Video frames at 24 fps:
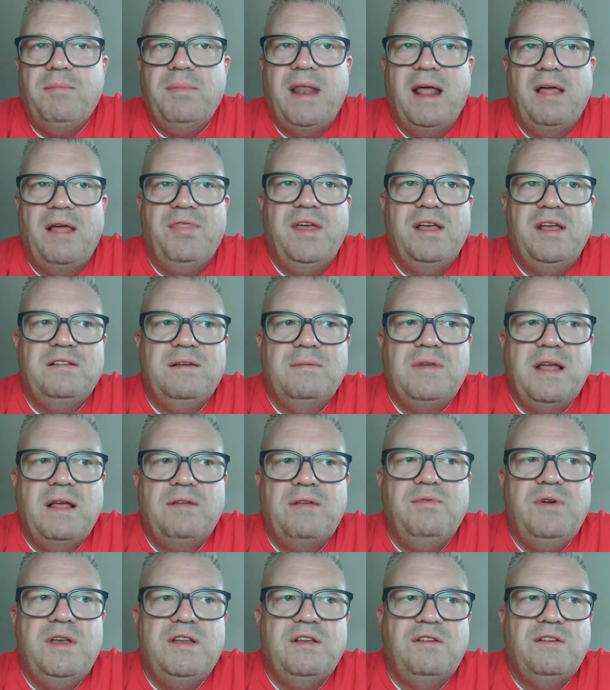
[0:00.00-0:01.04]
but I think
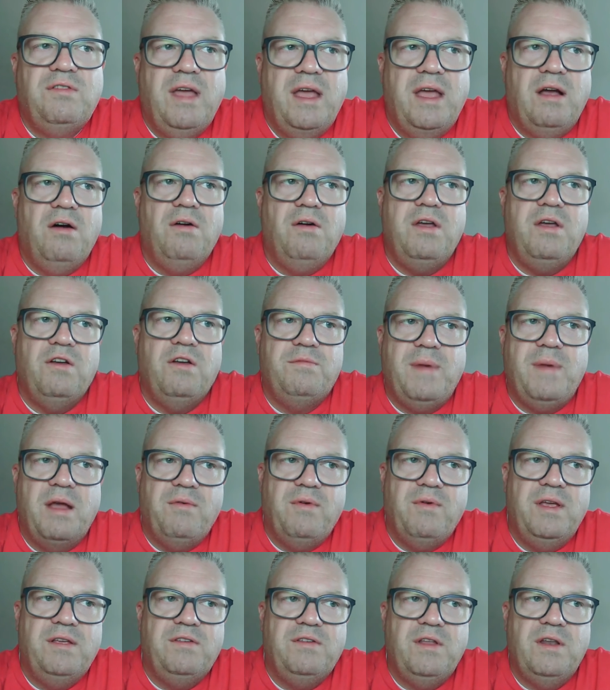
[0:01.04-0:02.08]
sometimes we just like, oh, here's my
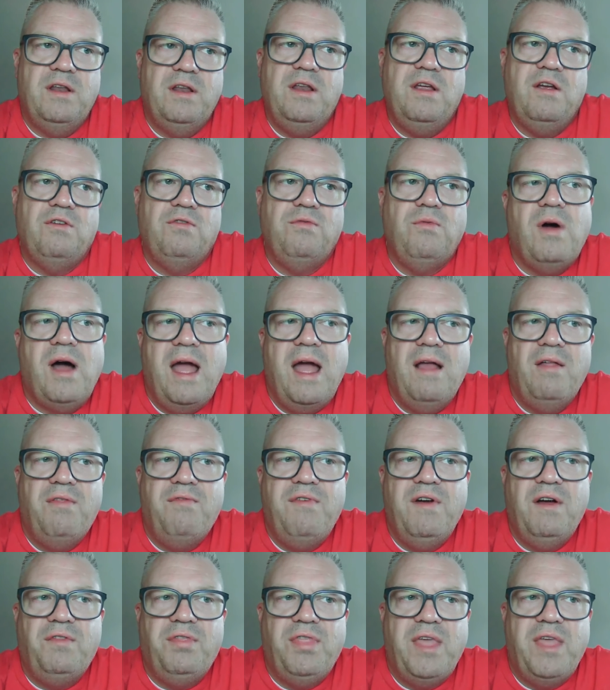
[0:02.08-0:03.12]
reason and here's why I
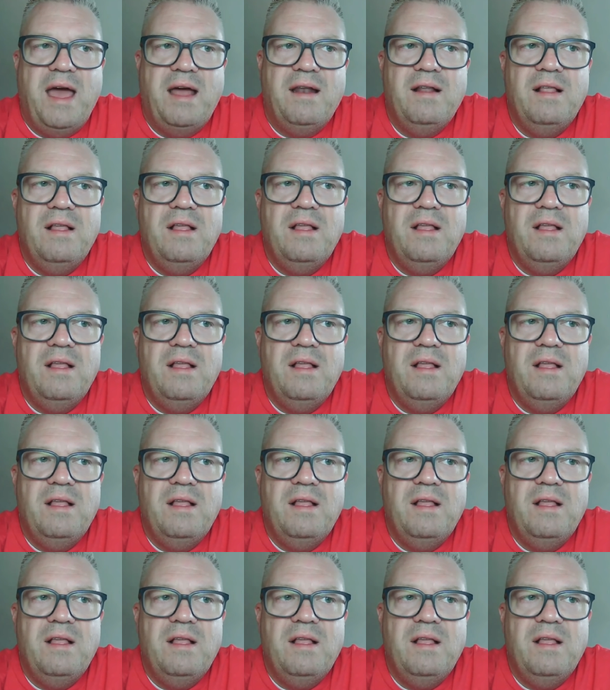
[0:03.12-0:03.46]
felt that.